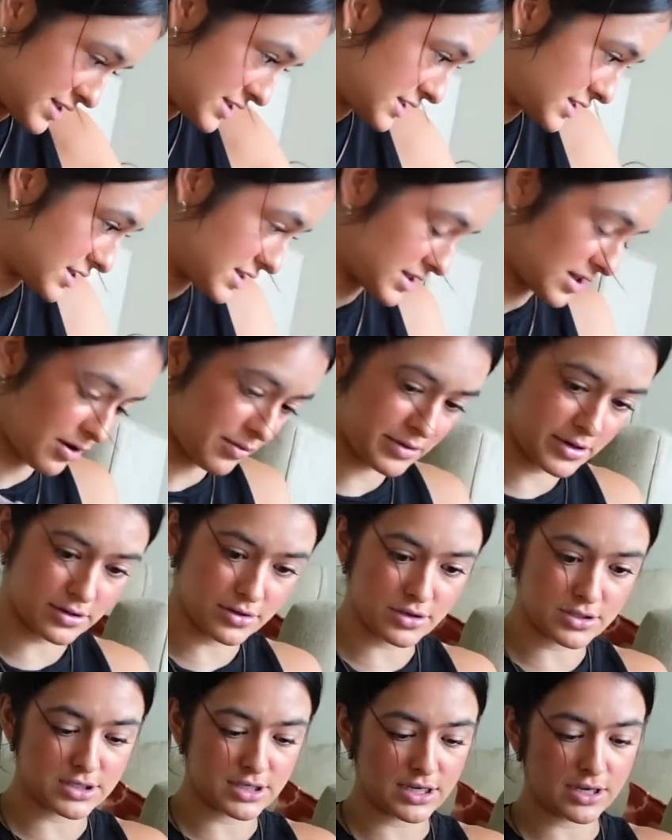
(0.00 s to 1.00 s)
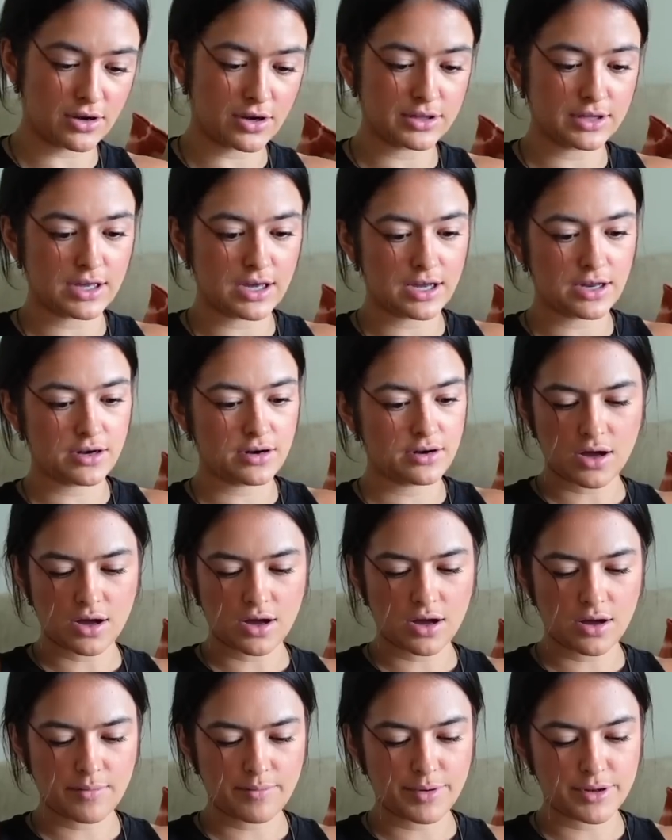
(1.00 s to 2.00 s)
This is not what it looked like online.
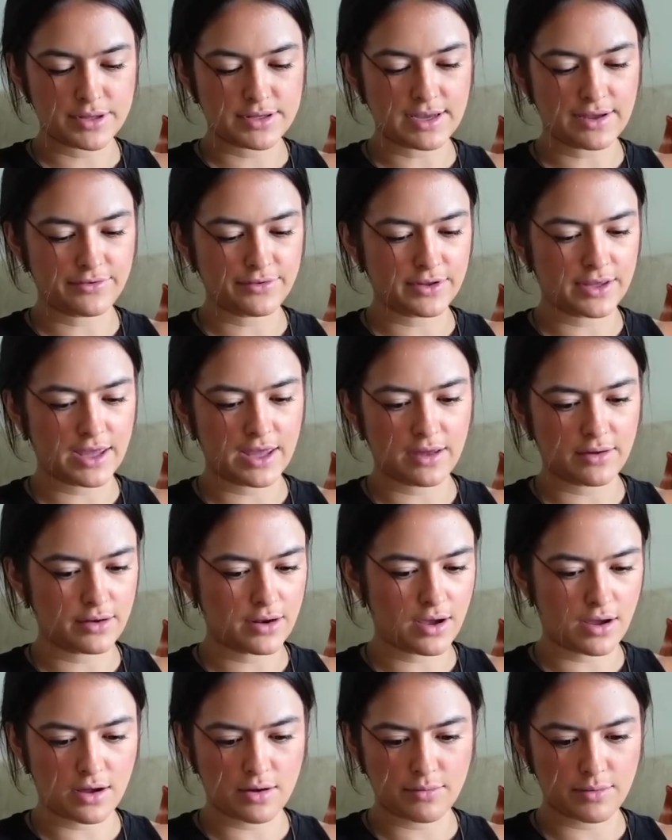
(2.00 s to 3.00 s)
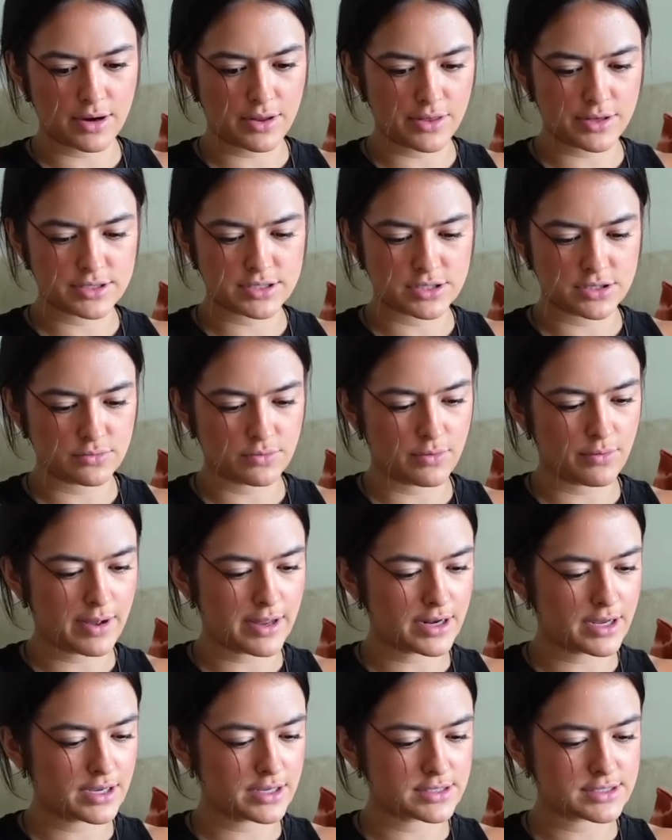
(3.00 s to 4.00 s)
Uh, but definitely cannot wear this to a
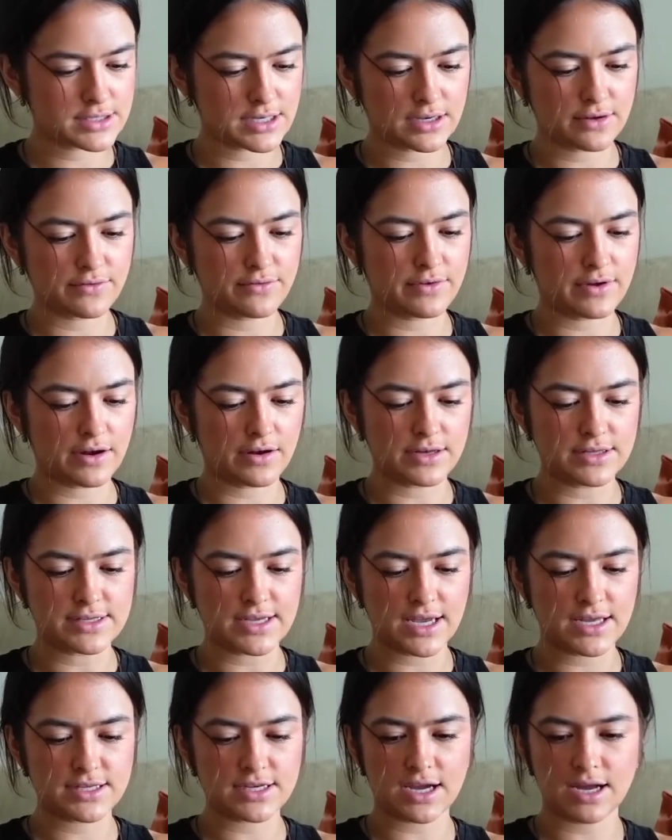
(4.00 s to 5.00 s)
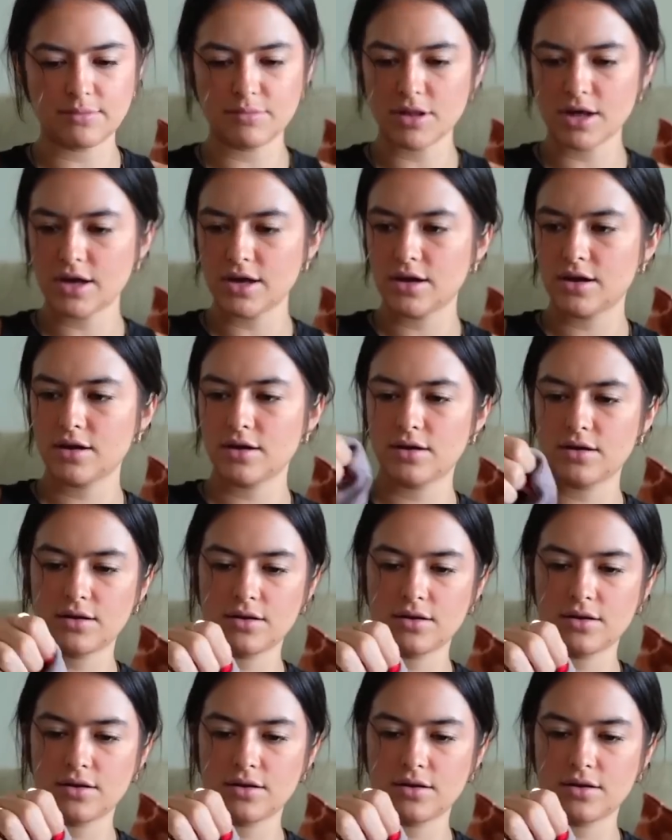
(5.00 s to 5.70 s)
wedding. It's like very daytime-like.